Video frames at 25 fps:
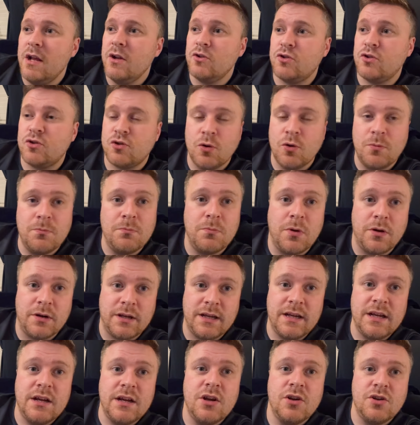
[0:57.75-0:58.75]

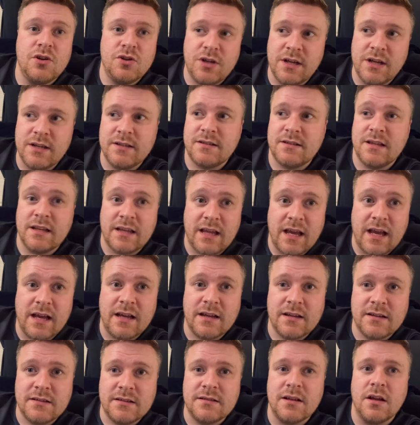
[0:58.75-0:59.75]
somebody shits the
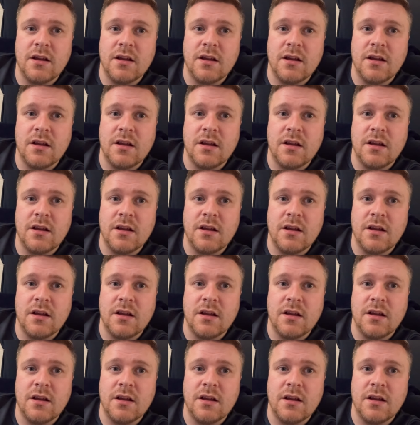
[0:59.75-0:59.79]
kecks